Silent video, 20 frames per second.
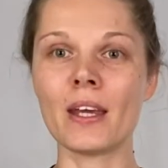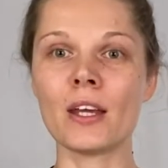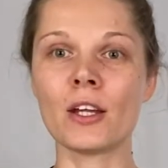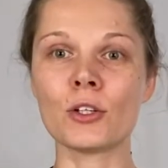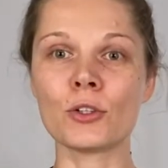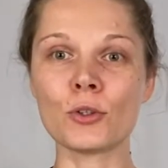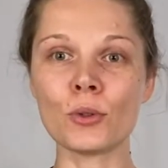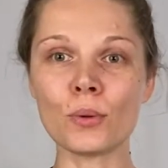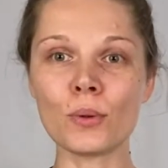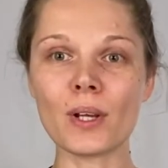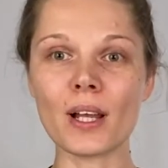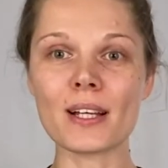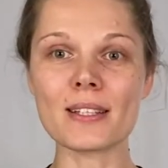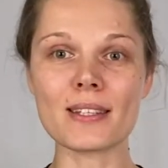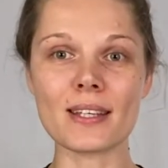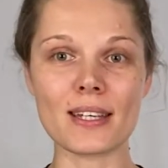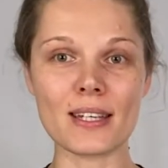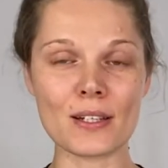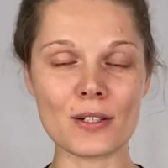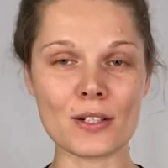Douglas
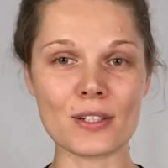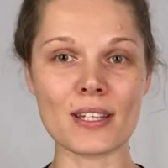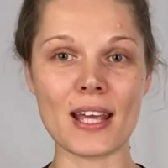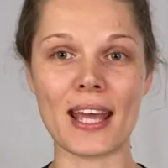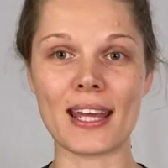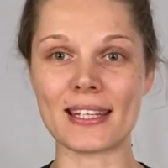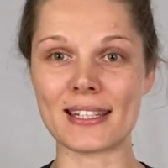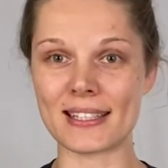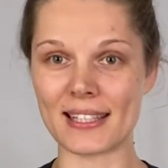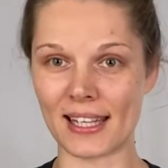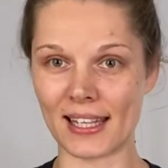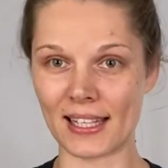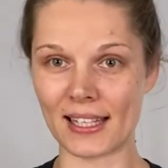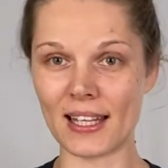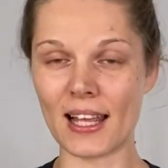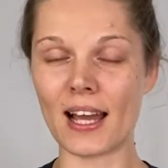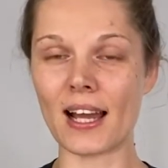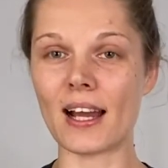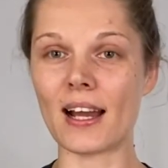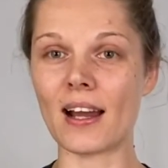ears and
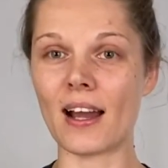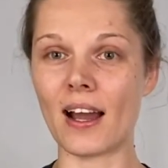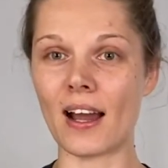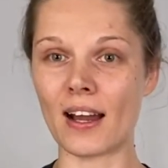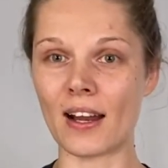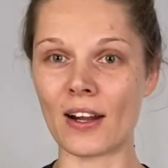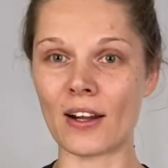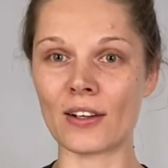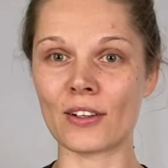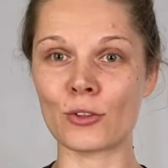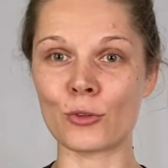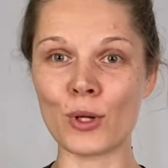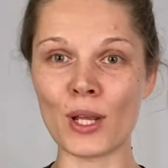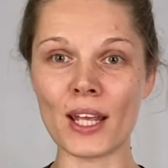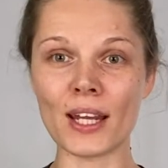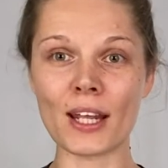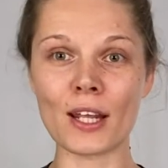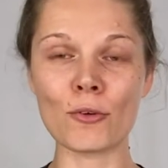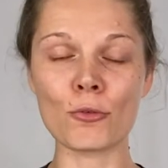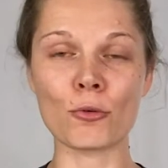tail are
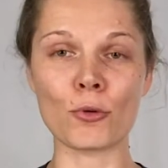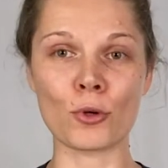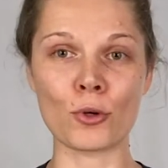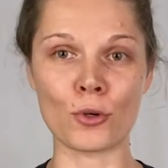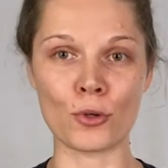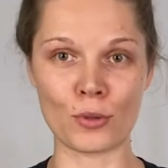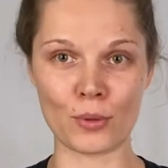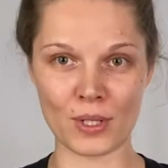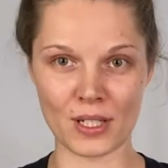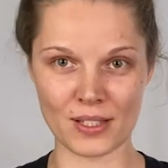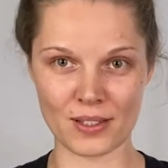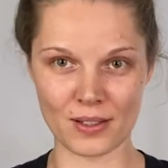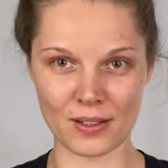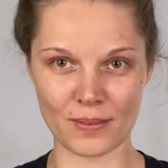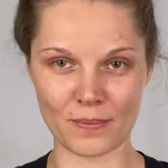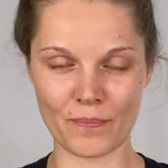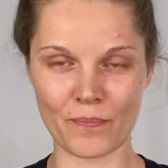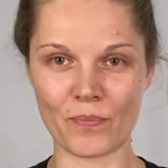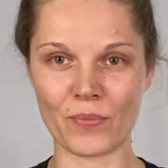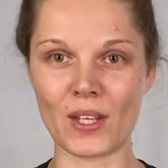created for a
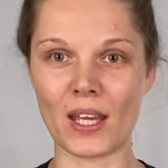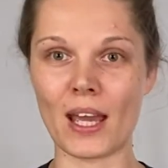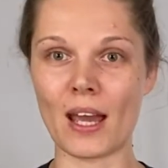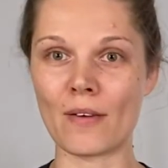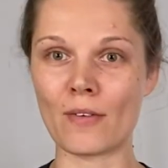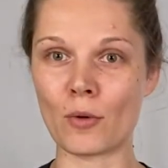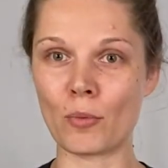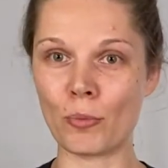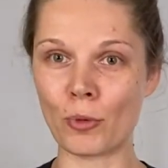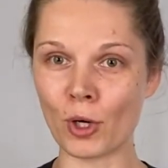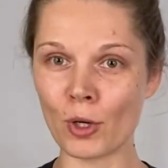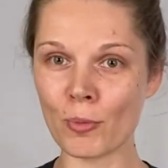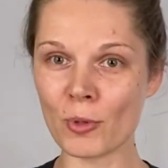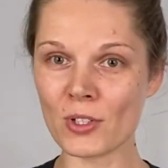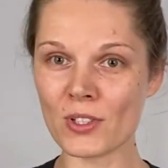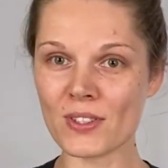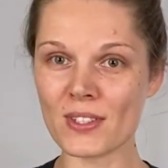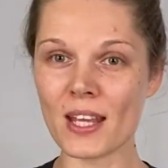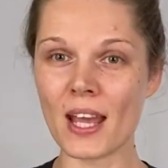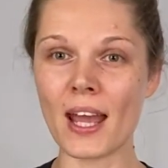reason. They have a
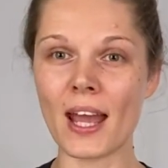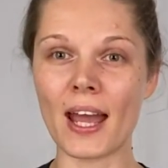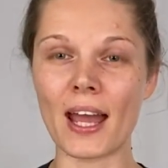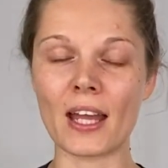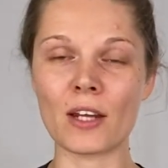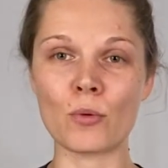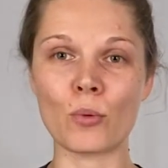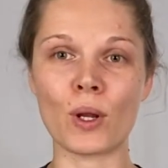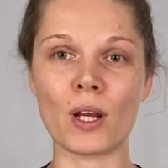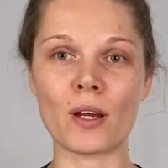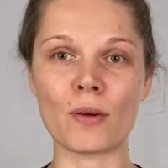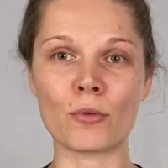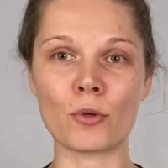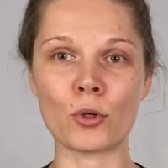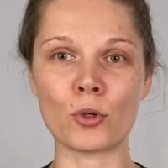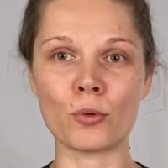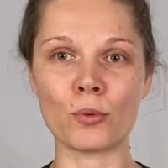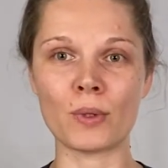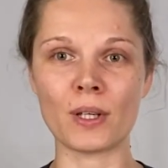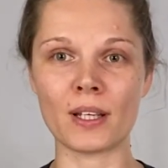purpose, and
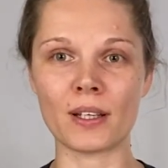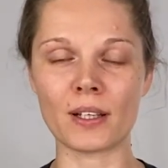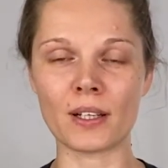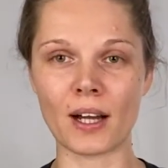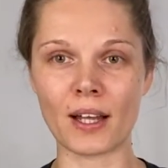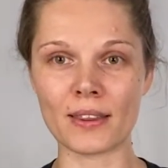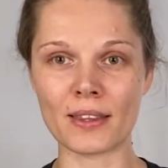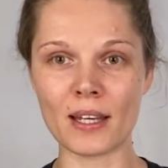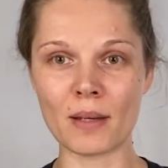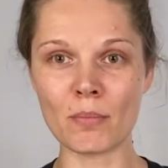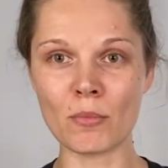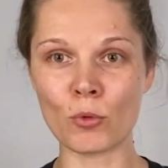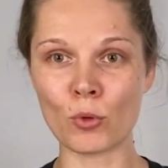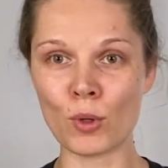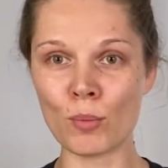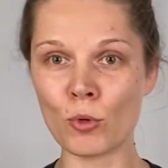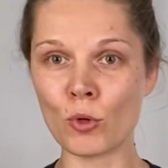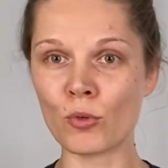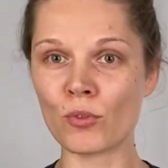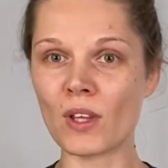whenever we cut them,
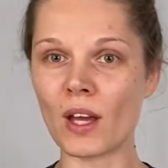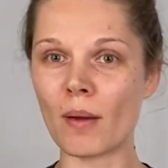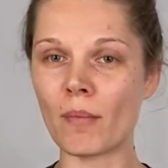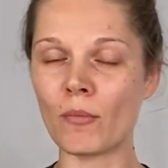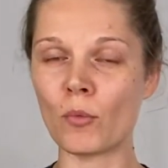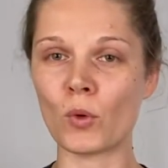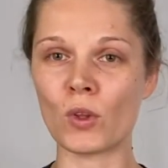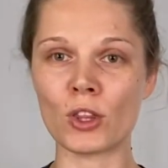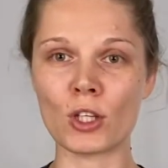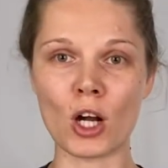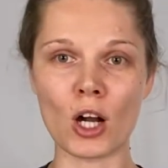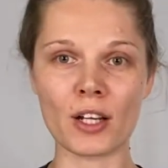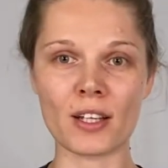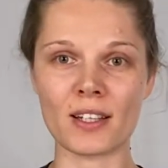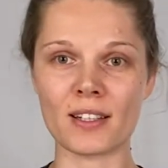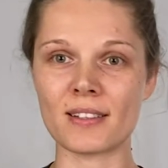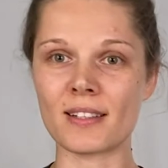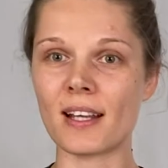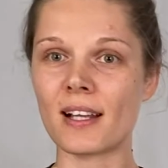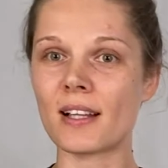remove them with
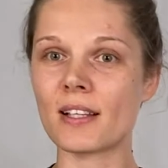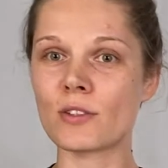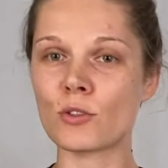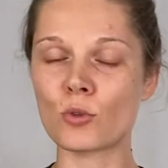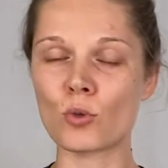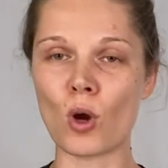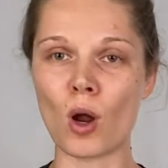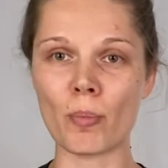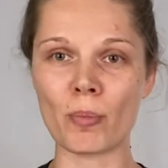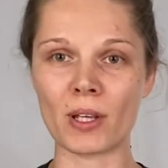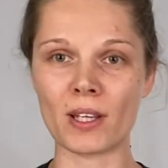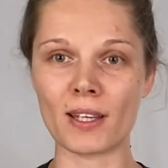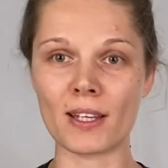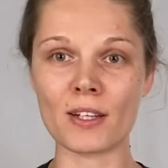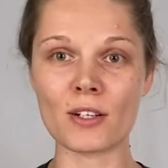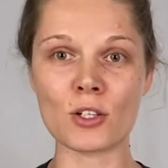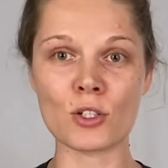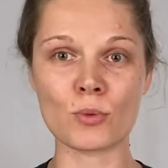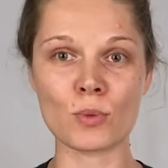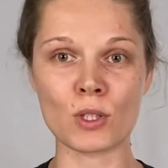docking tails, cropping
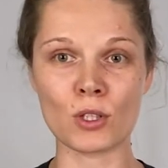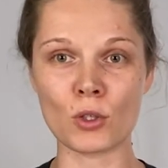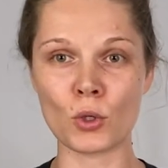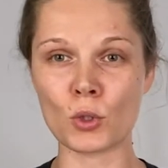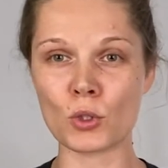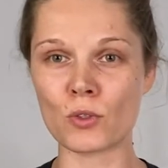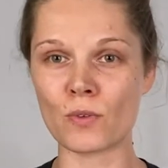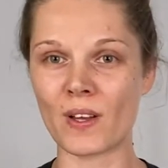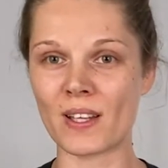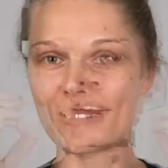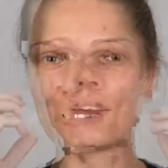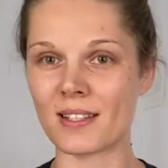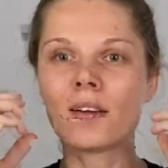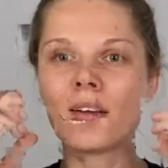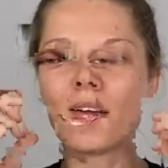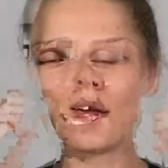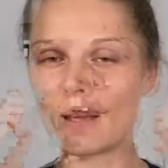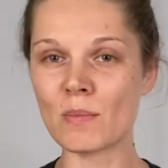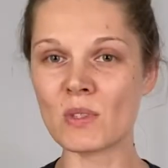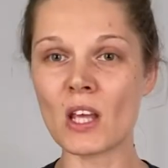ears with those fancy
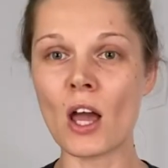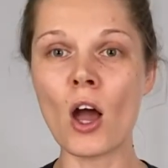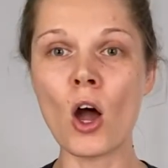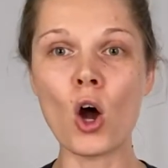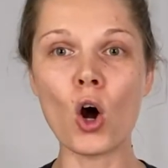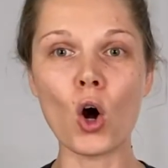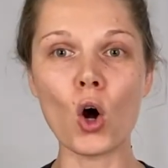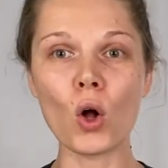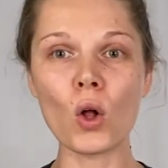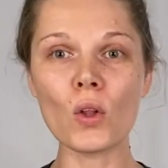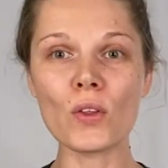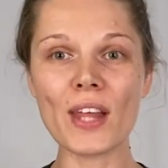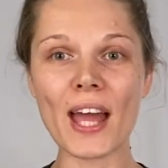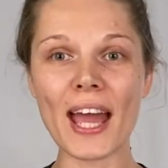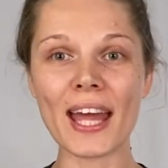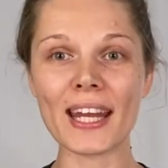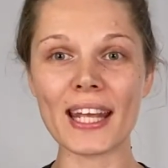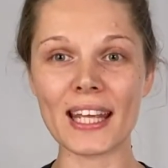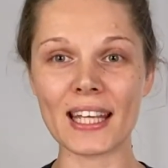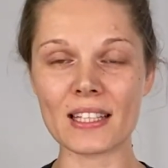names, all
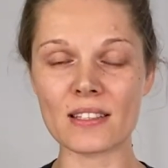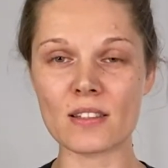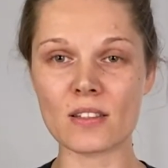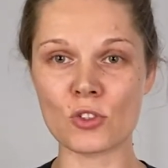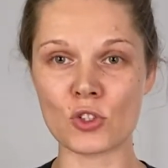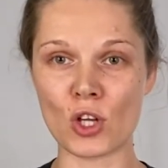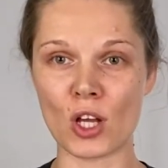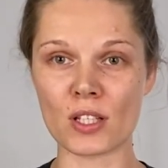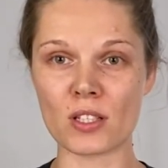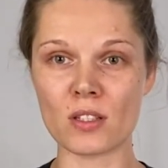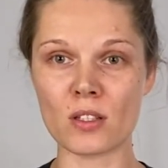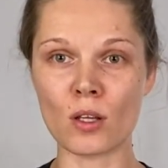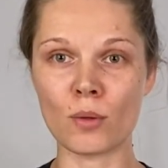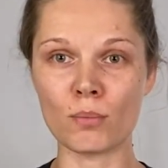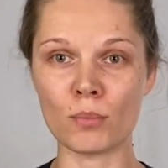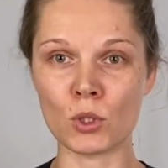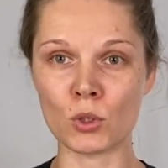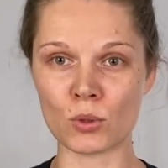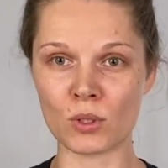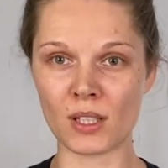that is just
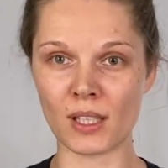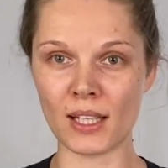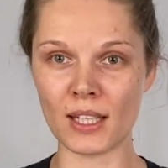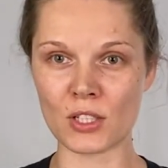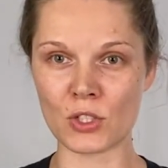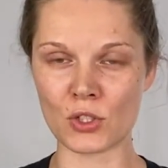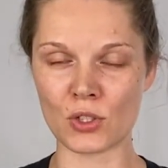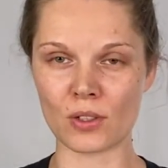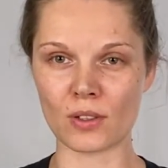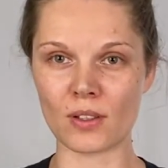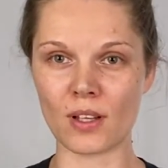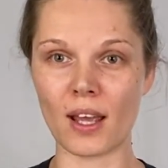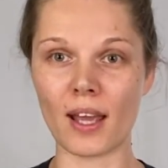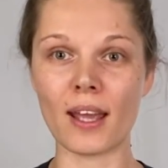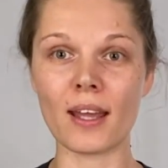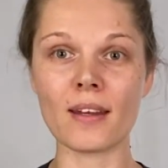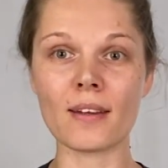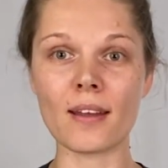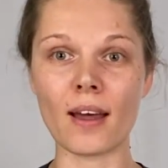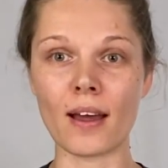mutilation,
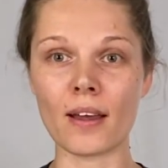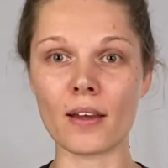and I